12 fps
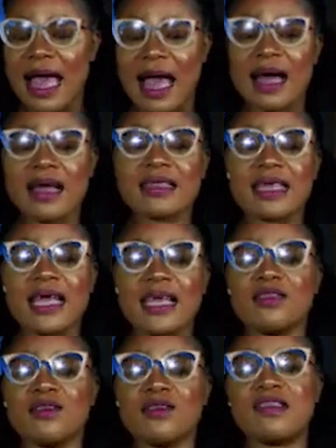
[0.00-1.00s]
and
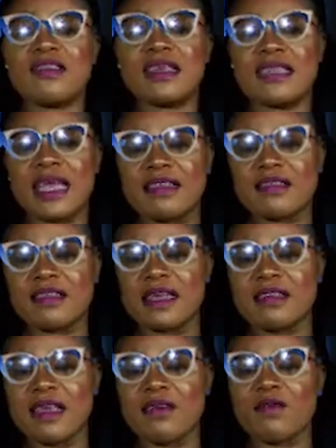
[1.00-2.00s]
in the recent
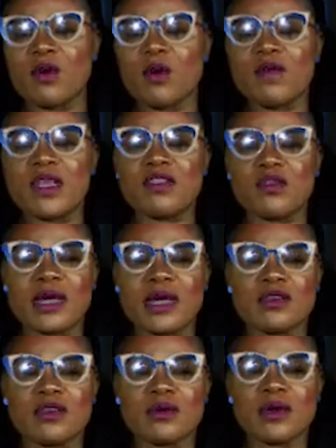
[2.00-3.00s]
incident involving
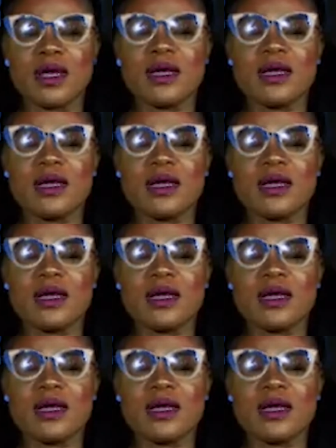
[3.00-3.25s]
Chokando.